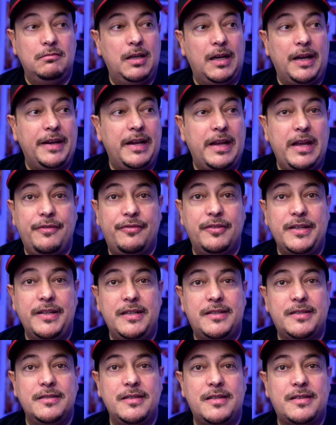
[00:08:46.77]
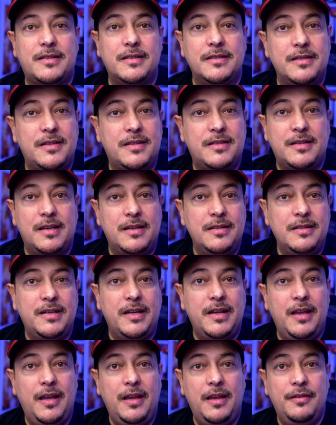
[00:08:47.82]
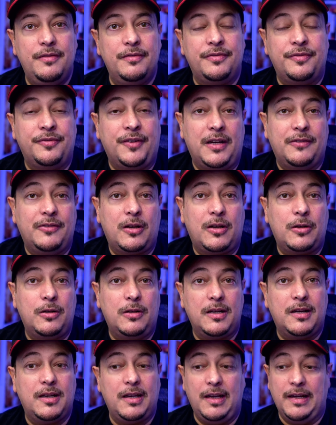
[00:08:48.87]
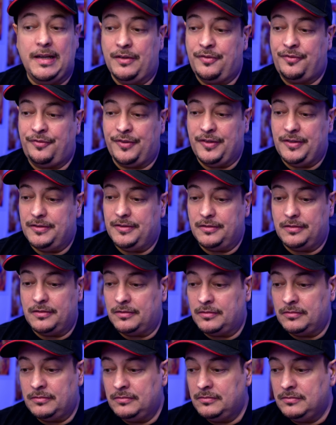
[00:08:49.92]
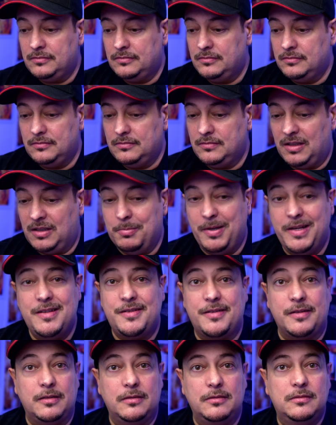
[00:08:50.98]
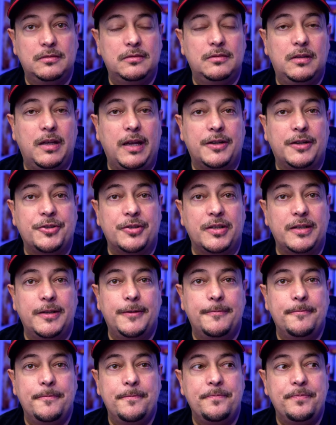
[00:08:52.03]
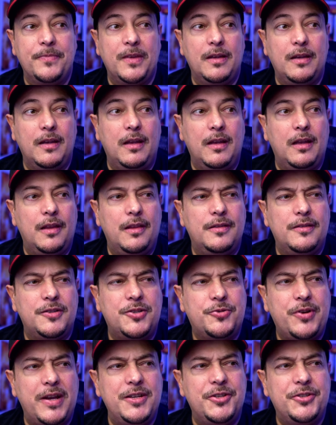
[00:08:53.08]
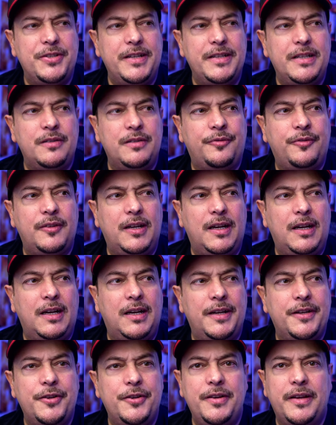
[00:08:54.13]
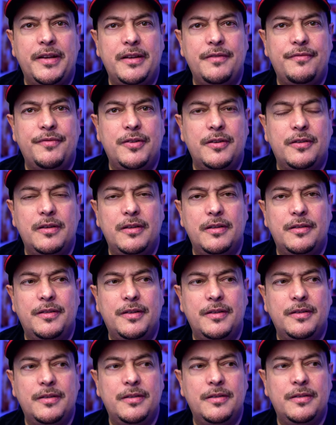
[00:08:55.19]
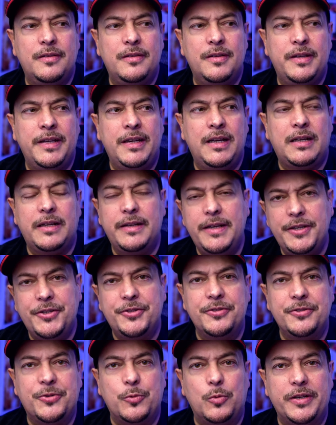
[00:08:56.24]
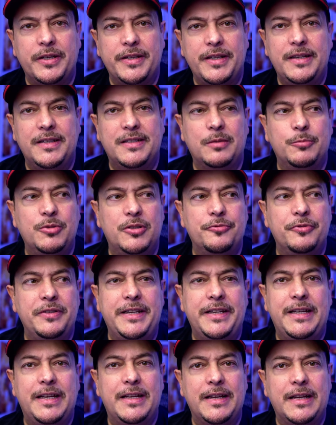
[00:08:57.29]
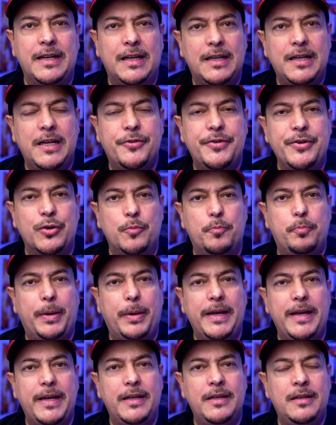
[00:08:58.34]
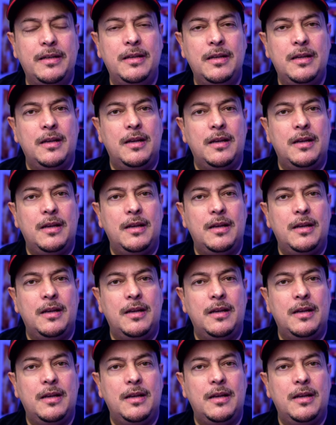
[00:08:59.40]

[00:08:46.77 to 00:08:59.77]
And I haven't eaten since Sunday, 5 o'clock, and I feel amazing, actually. Strangely enough, I don't have the inclination to want to eat. I'm not really getting hungry or pain,